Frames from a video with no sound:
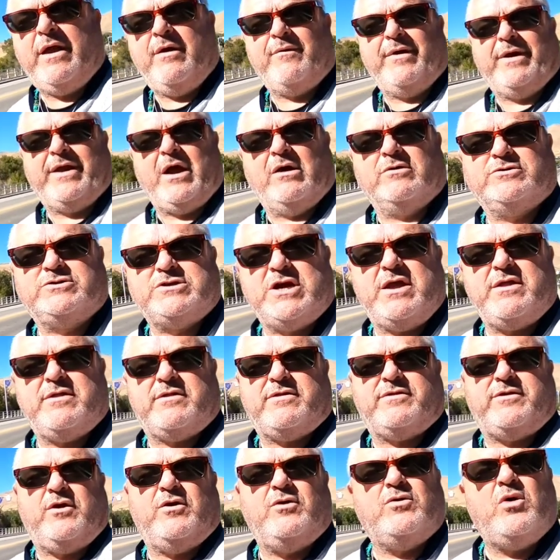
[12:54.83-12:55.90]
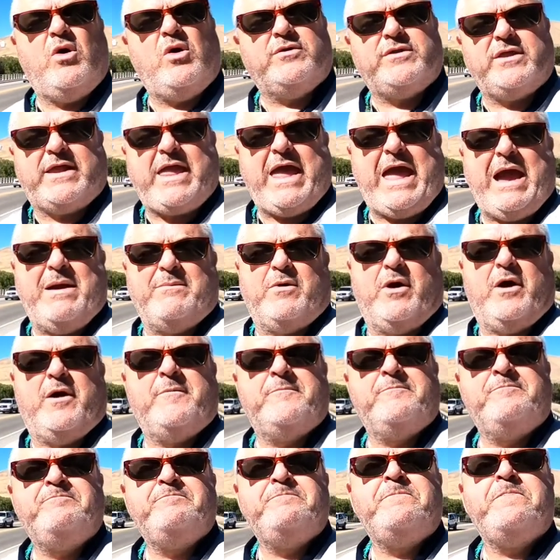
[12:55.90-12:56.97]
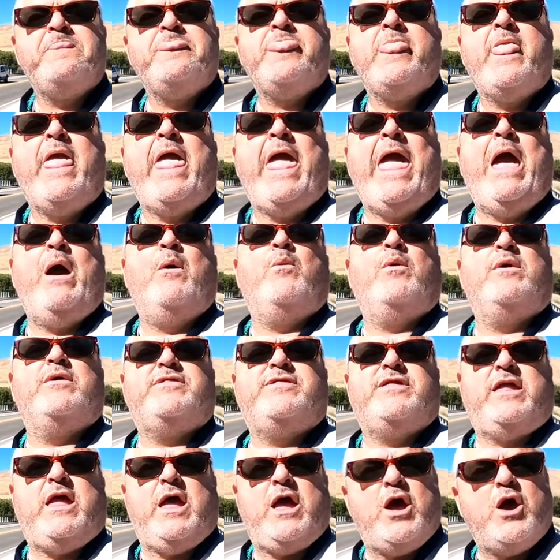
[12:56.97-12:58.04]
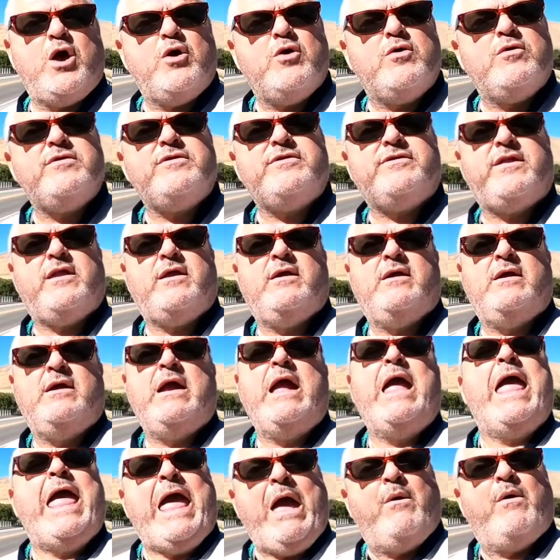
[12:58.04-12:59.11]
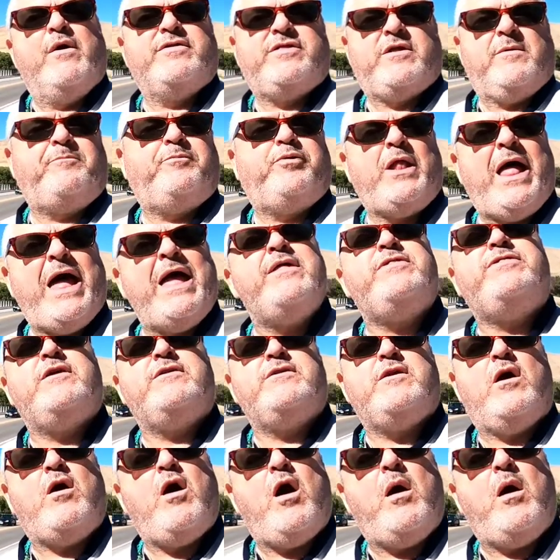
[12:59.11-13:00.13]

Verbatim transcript: here we go, Jesus dude, hold the camera. It was used, it was a place in the